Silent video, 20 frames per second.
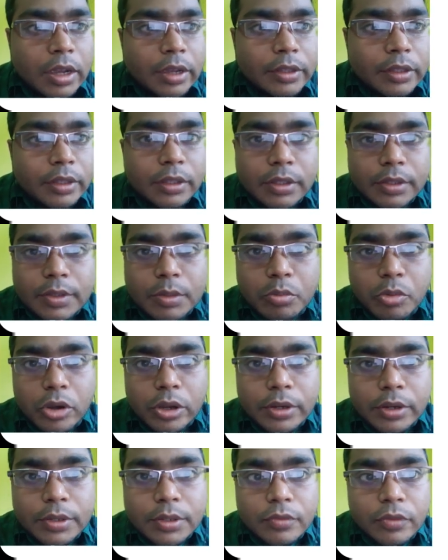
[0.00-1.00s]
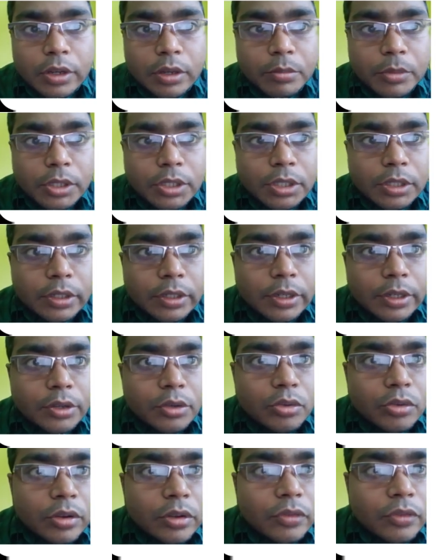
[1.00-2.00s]
I think this point is very much clear
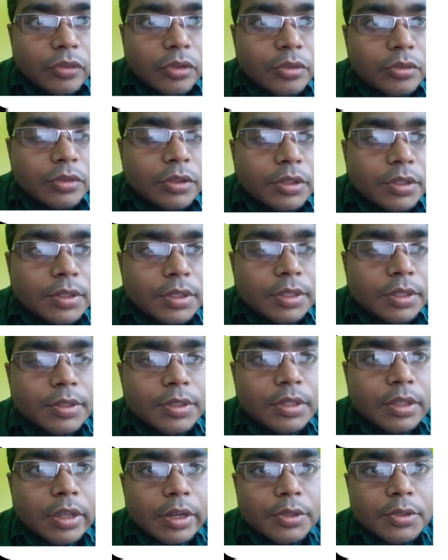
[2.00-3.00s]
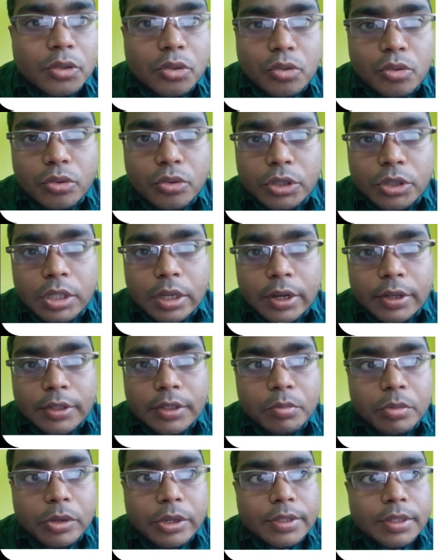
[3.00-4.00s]
to all of you. Since there is no
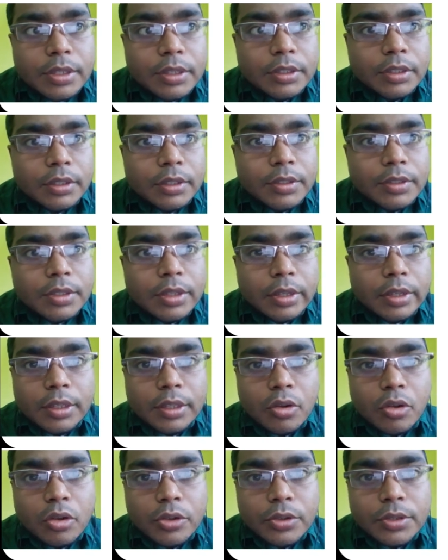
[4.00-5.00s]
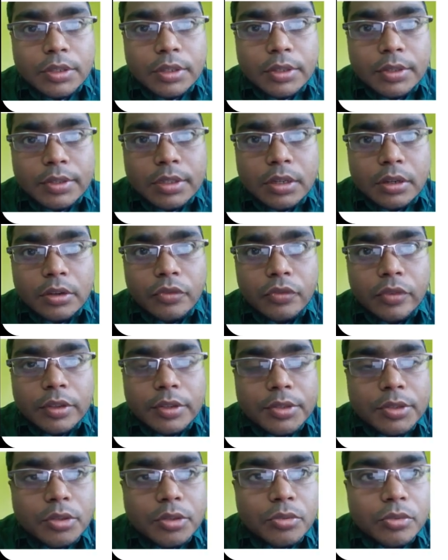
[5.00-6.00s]
charge present inside the Gaussian
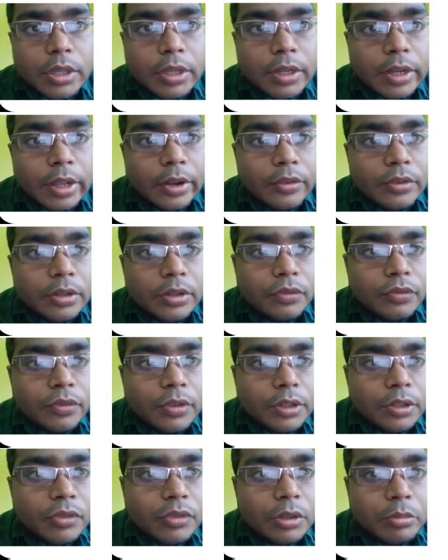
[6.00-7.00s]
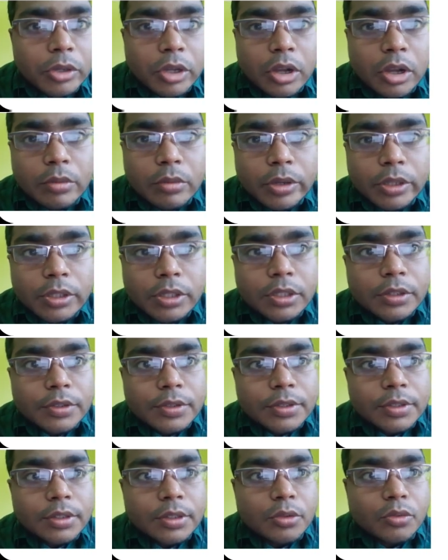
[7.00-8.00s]
surface, so the electric field will be how much?
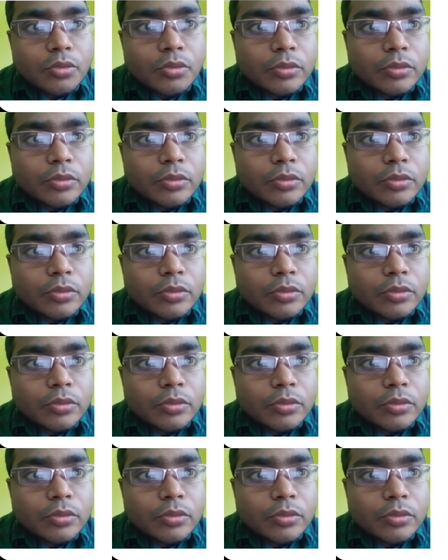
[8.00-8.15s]
0.